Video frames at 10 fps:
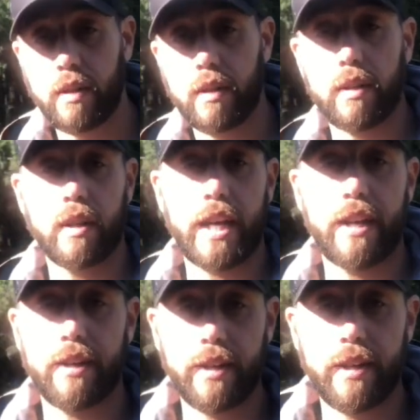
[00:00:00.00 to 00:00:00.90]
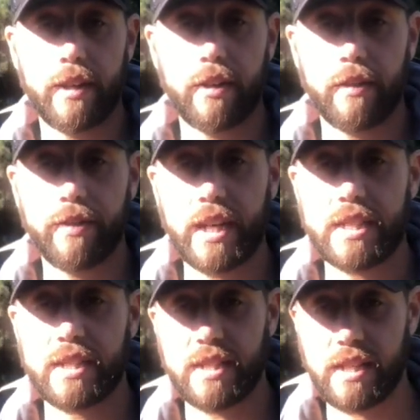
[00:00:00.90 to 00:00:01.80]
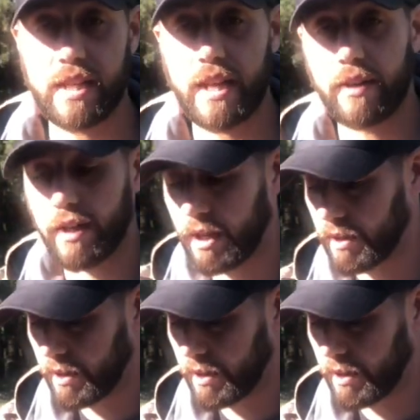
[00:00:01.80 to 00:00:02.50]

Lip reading: Little lanyard. I don't know if you guys can see that or not.